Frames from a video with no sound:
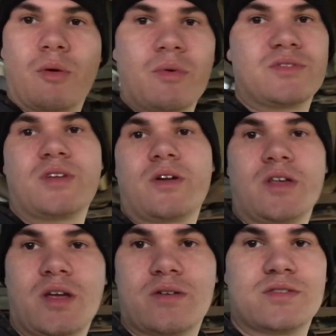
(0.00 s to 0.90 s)
almost 30
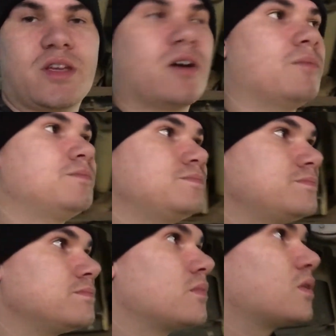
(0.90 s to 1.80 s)
years now,
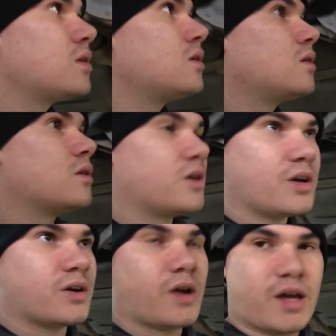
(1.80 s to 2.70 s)

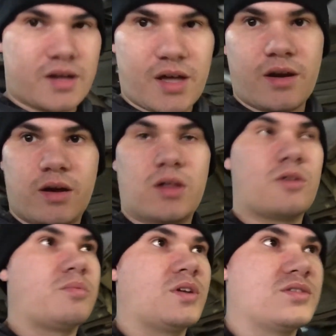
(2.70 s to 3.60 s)
here and at
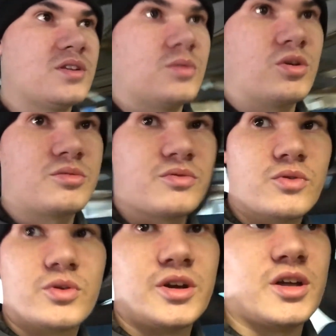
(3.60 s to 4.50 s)
another place that he worked
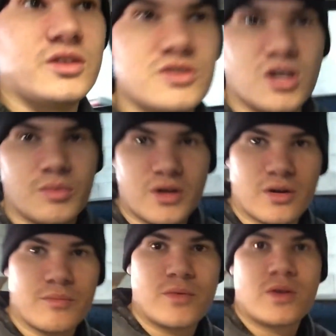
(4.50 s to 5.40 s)
before he got the job here.
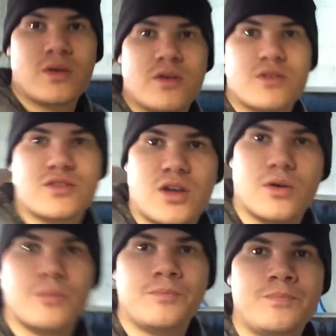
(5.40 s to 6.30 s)
So